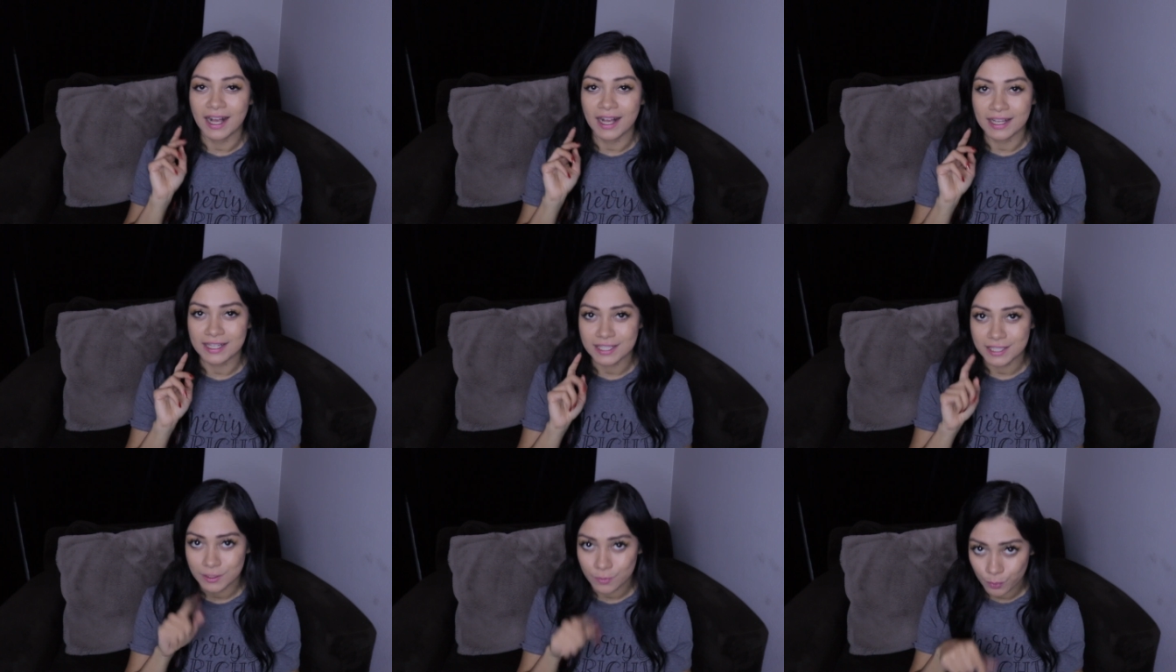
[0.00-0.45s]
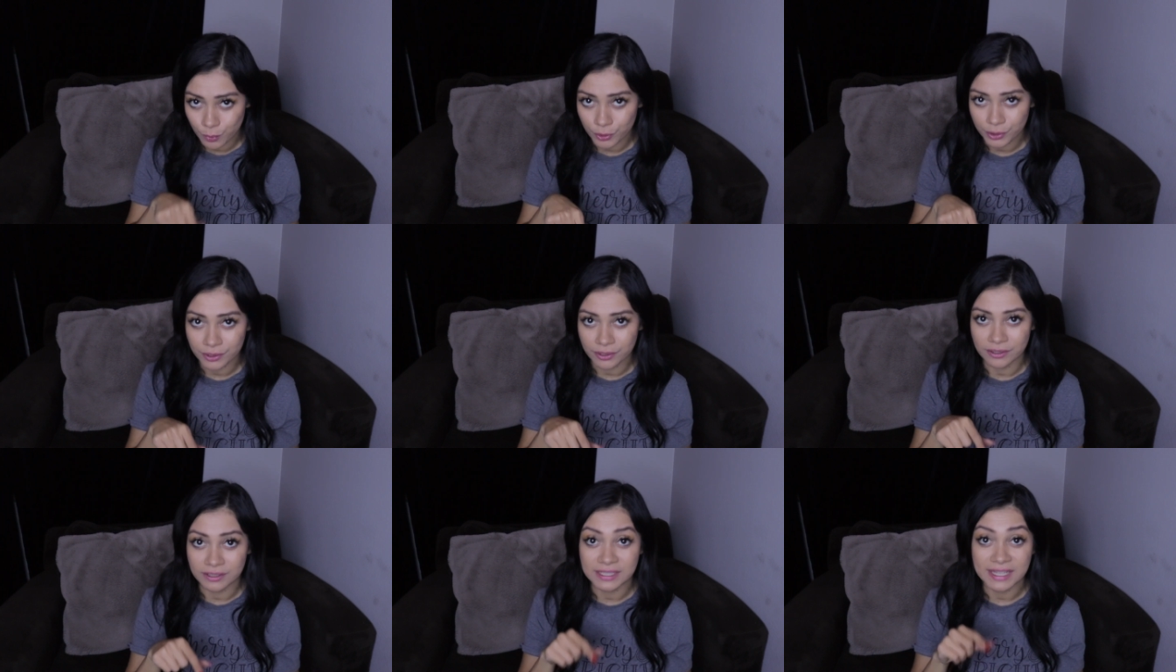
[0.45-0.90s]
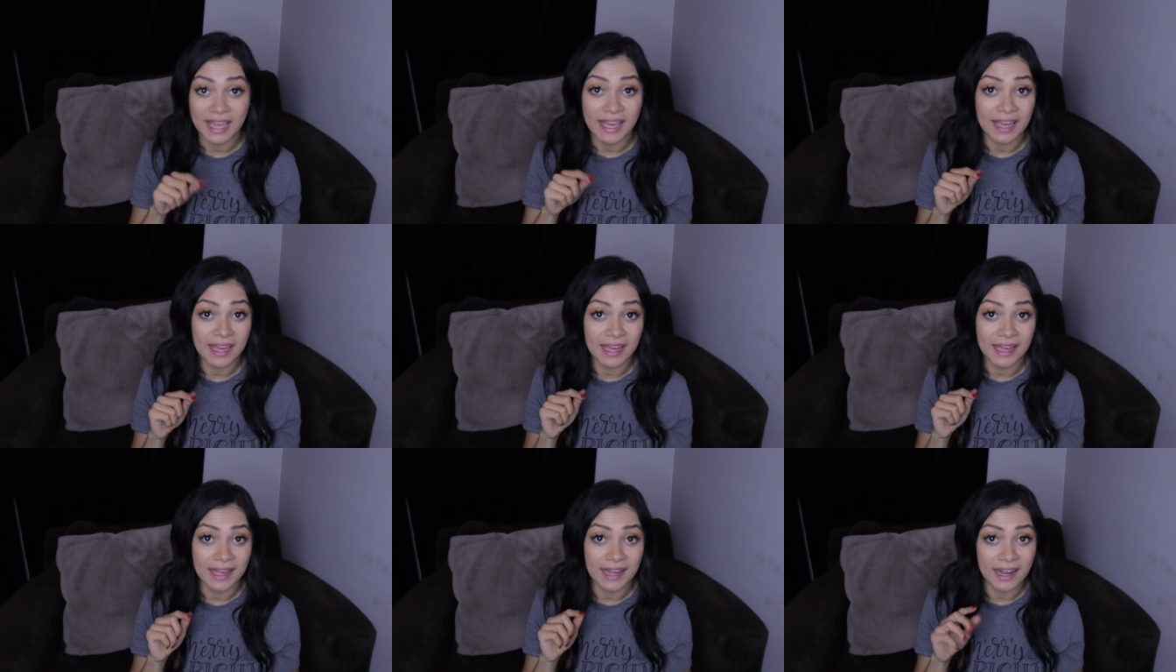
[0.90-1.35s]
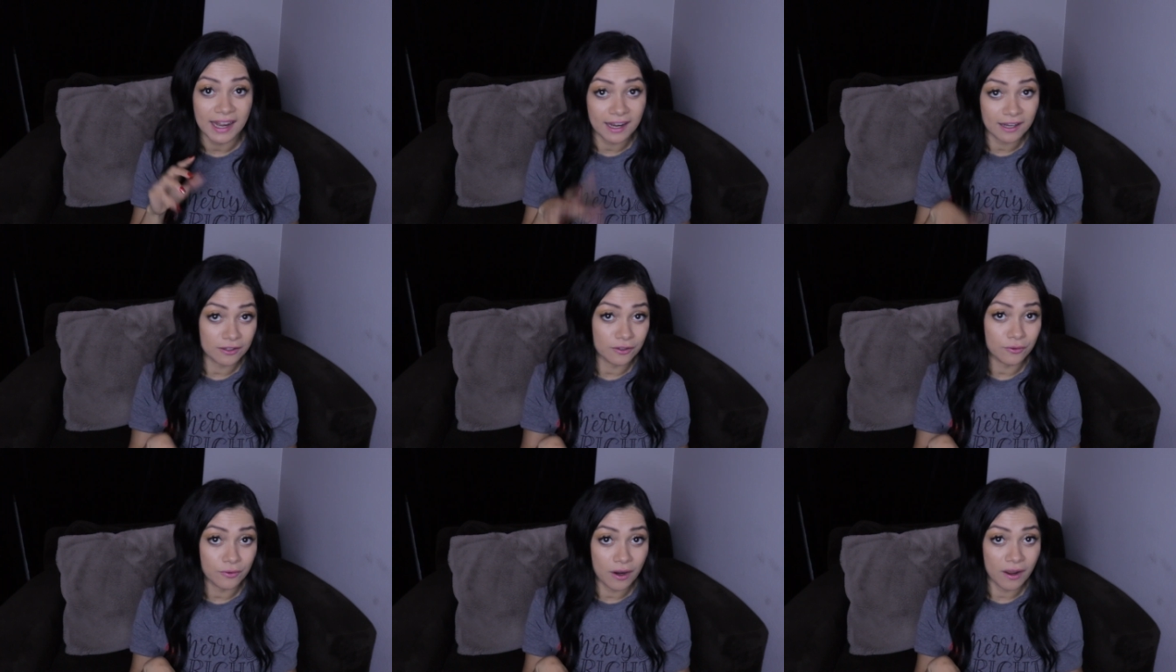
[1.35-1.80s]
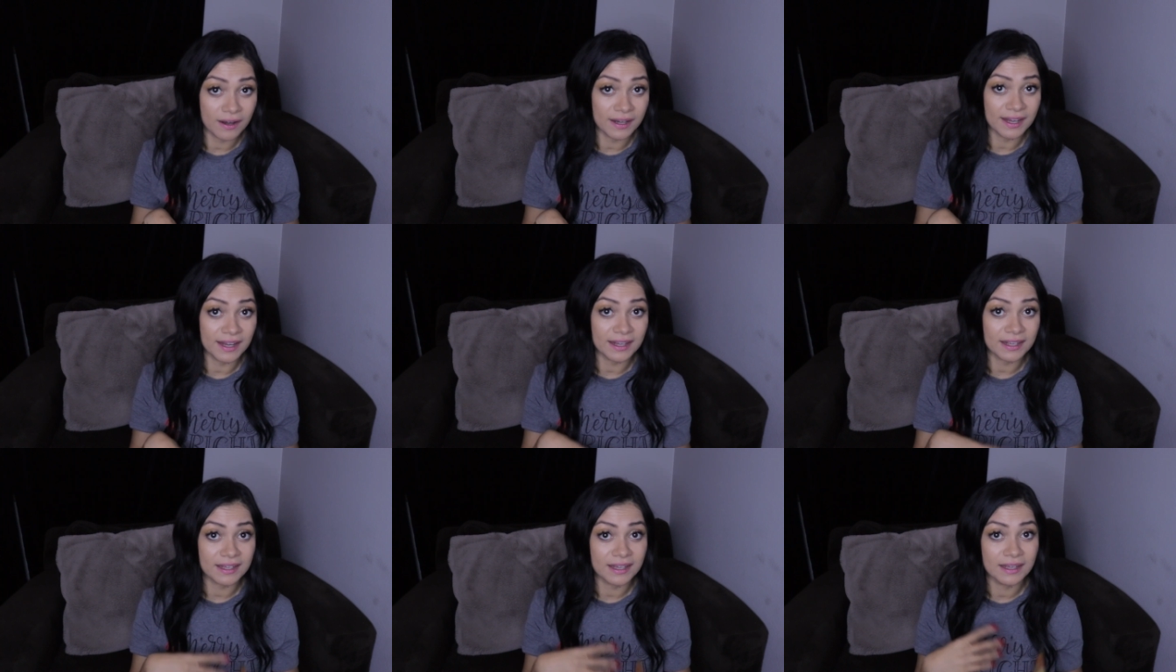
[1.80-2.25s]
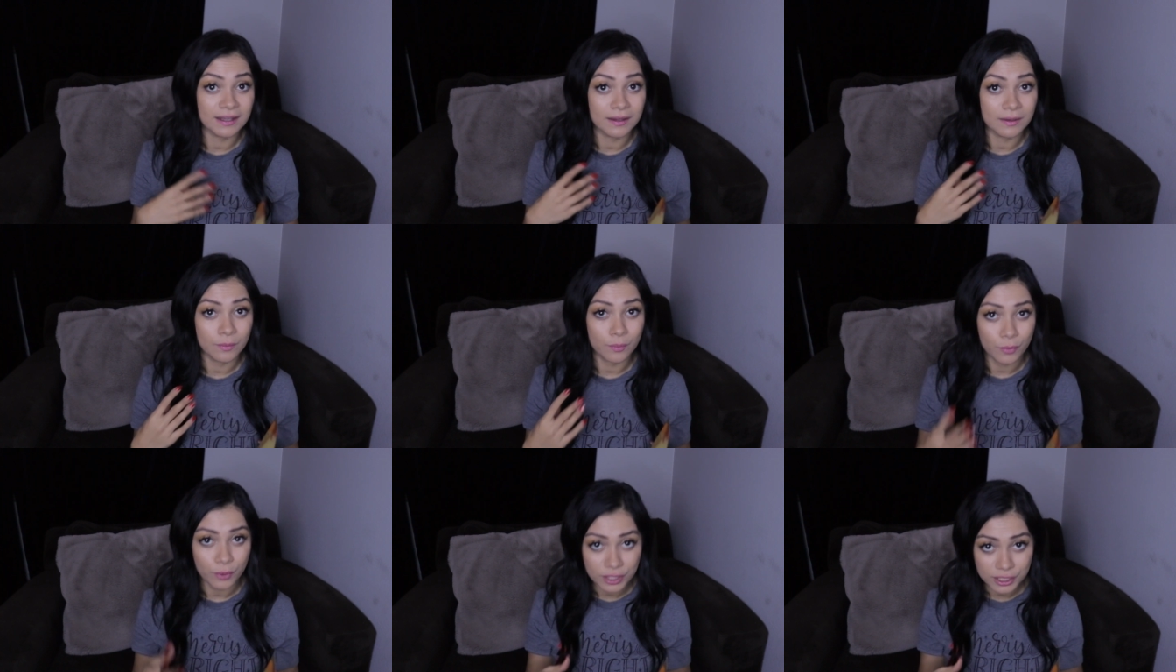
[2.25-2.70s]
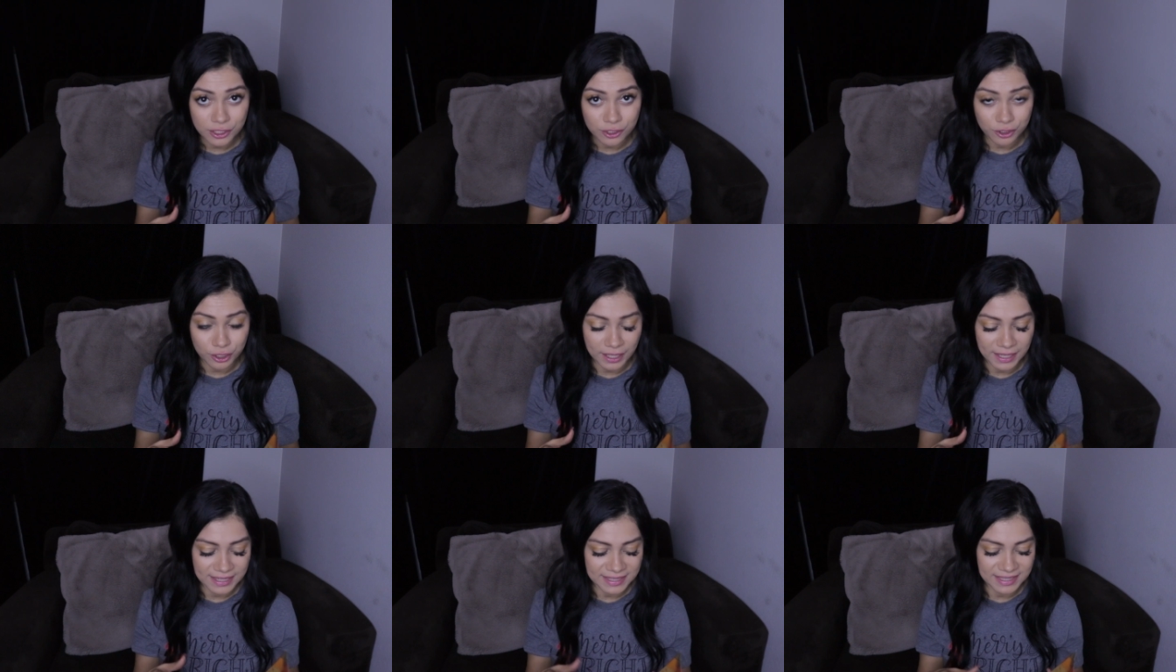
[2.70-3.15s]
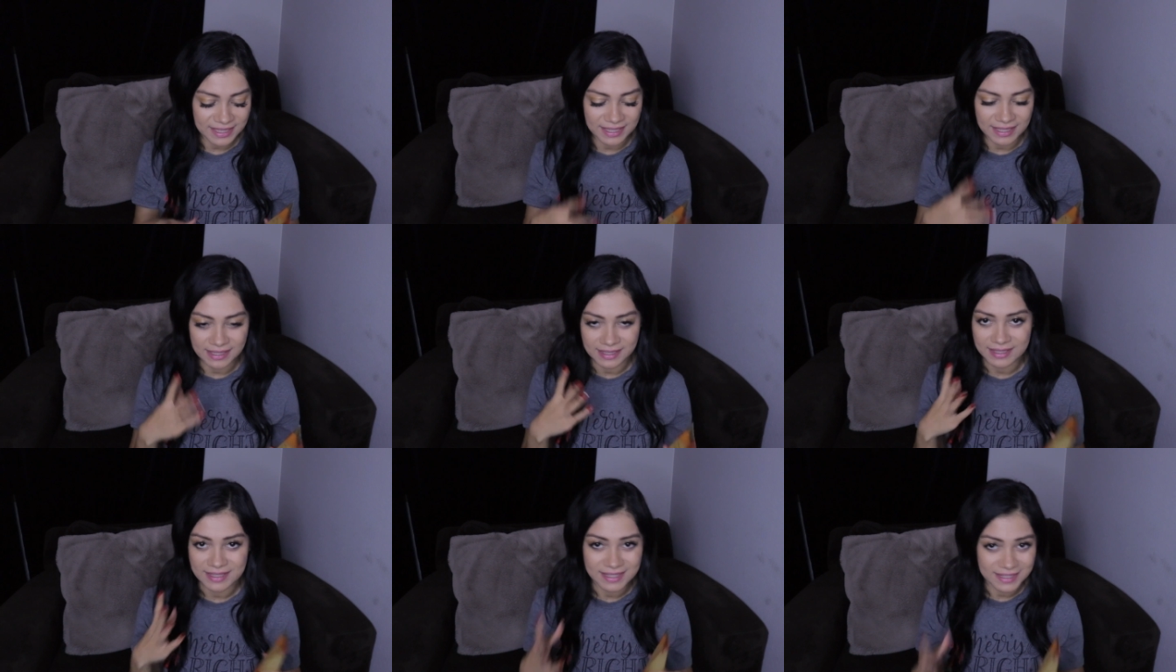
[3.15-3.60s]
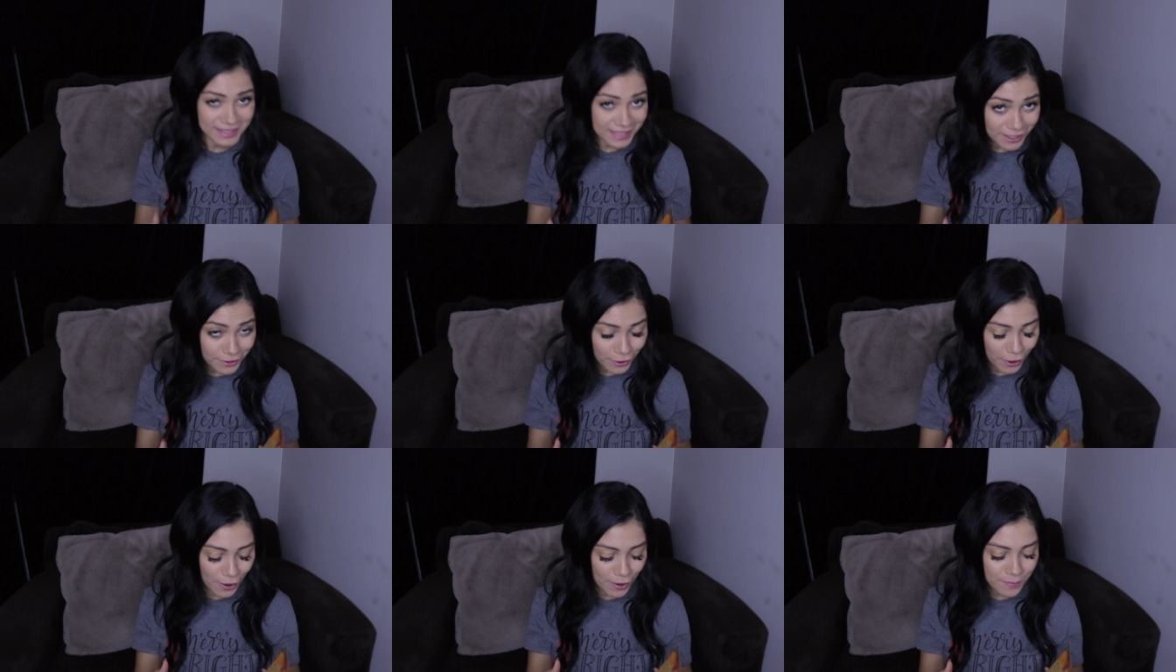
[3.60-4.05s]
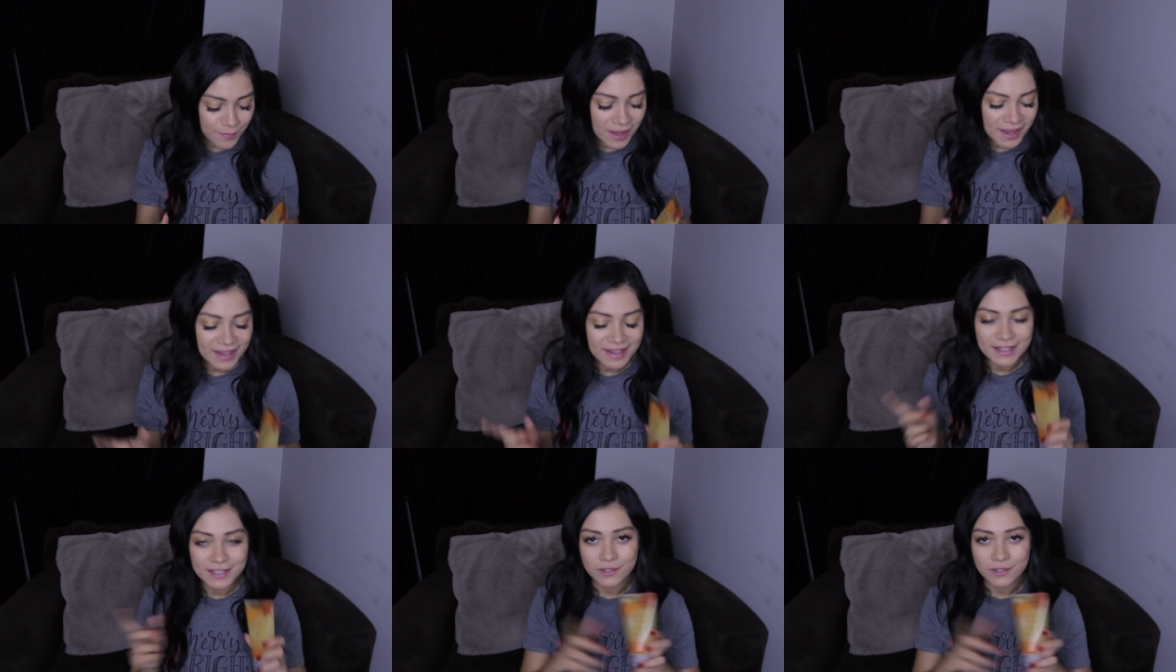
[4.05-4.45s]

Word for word: I spoiled a hyaluronic moisturizing serum.